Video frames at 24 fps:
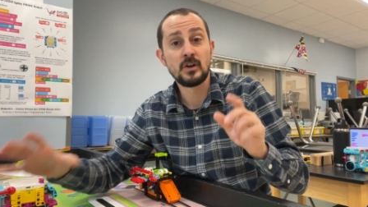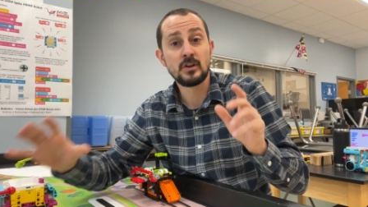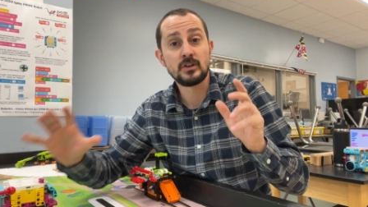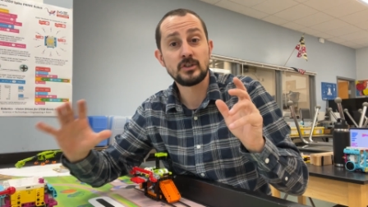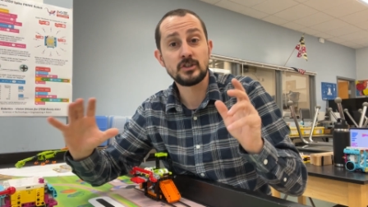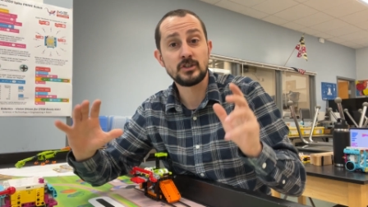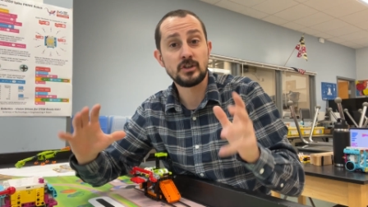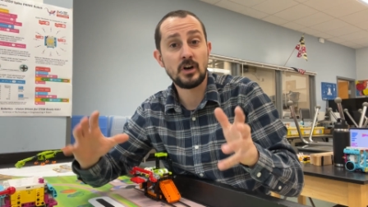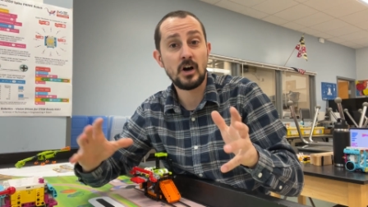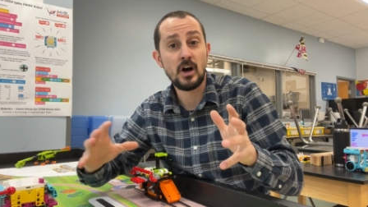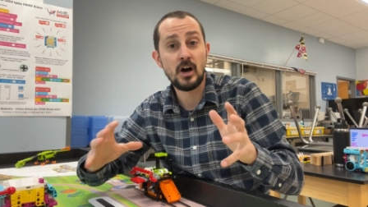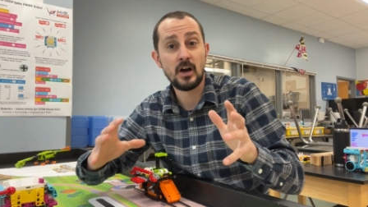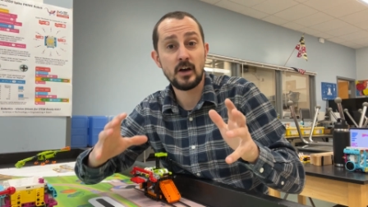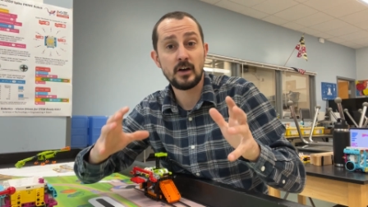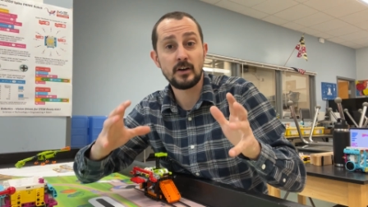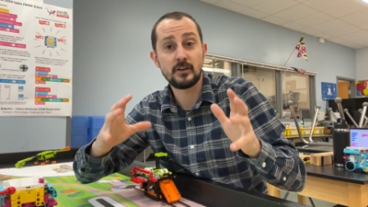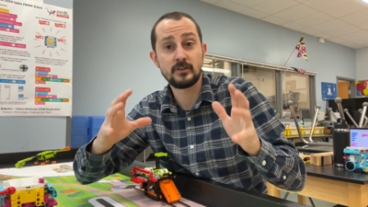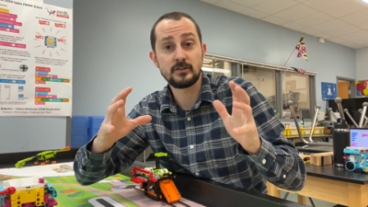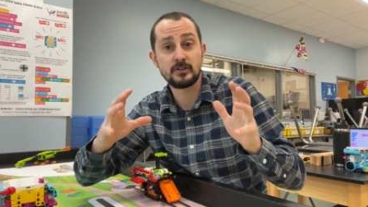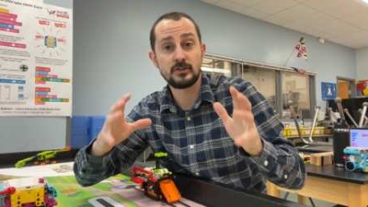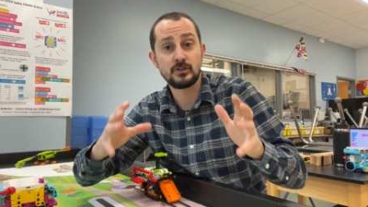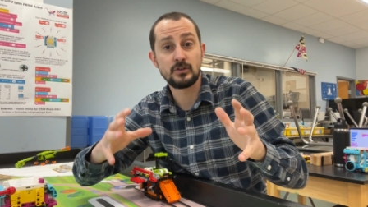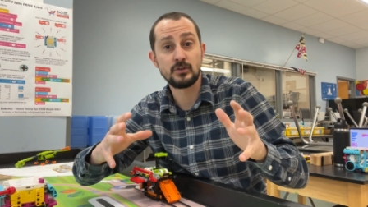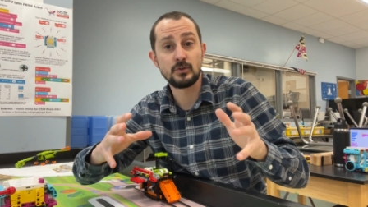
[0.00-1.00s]
talk
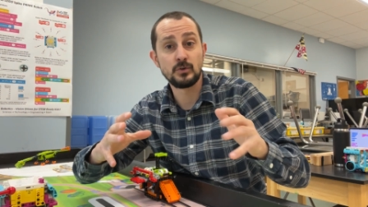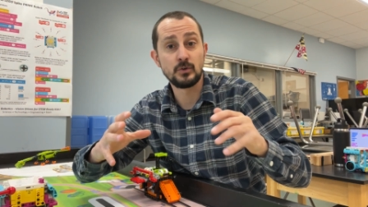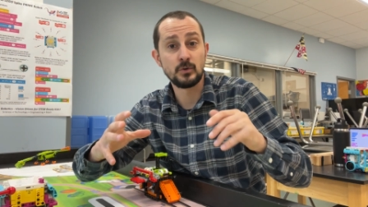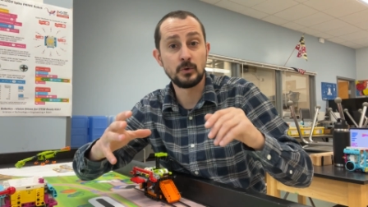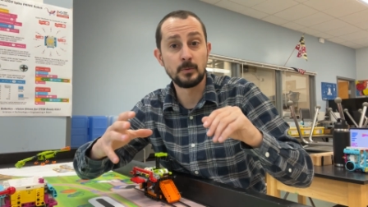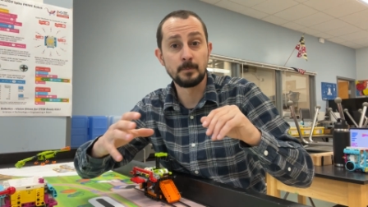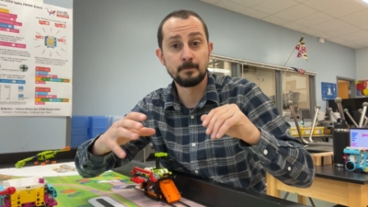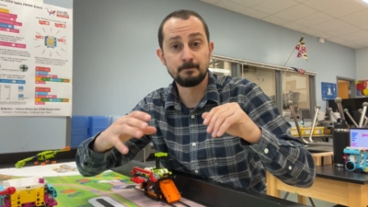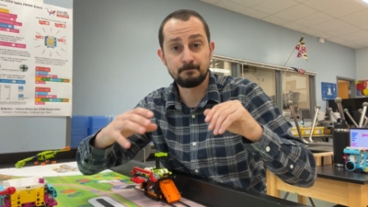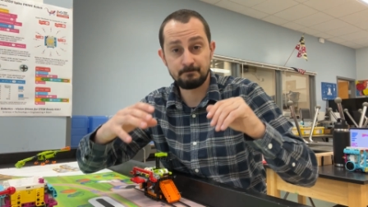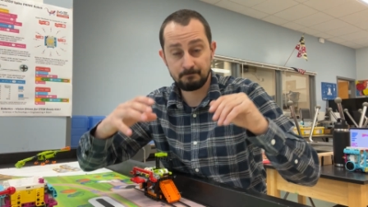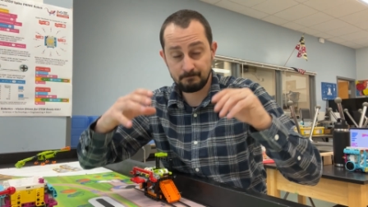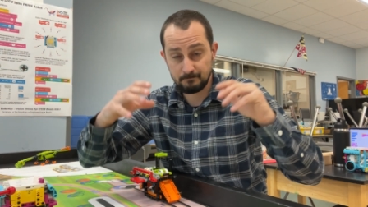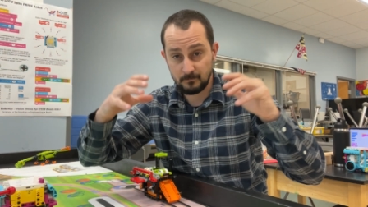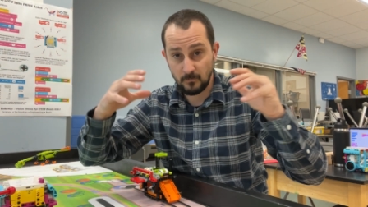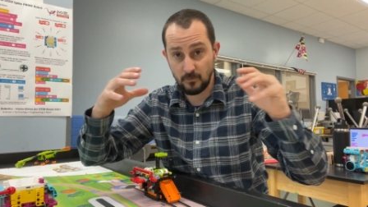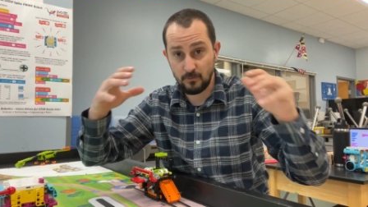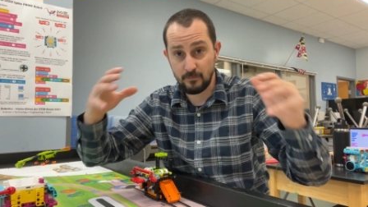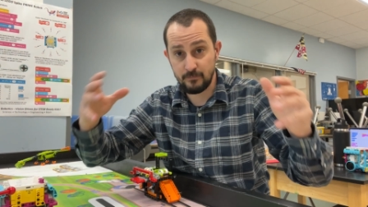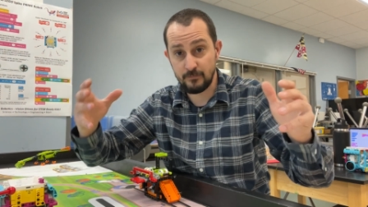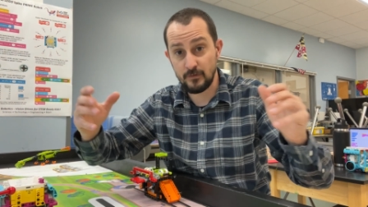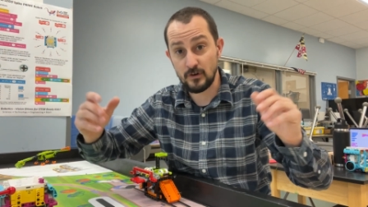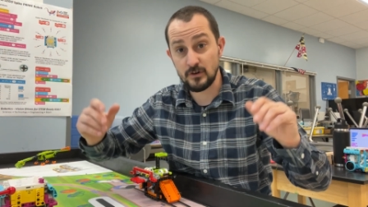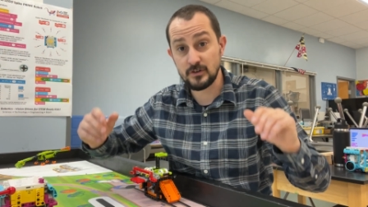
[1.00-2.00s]
to
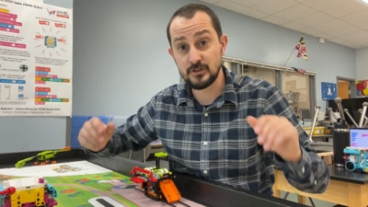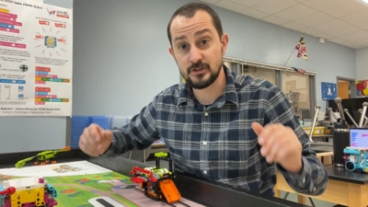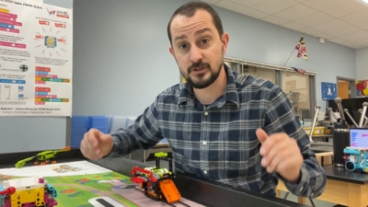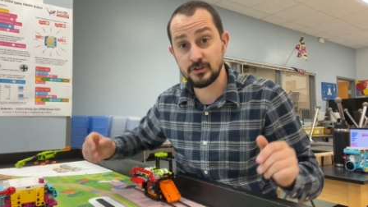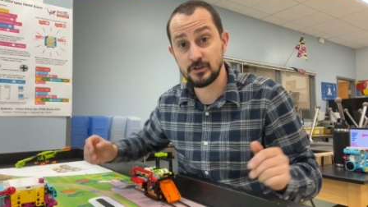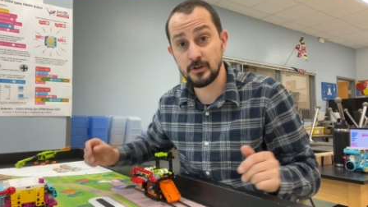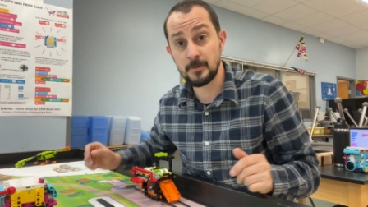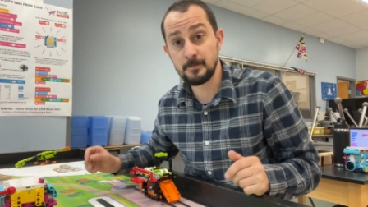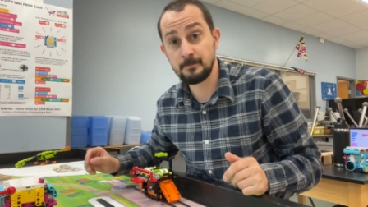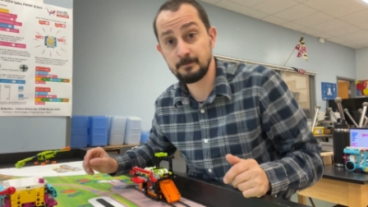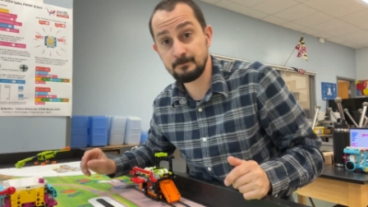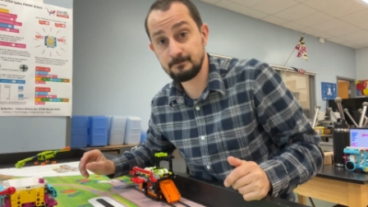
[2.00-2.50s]
first.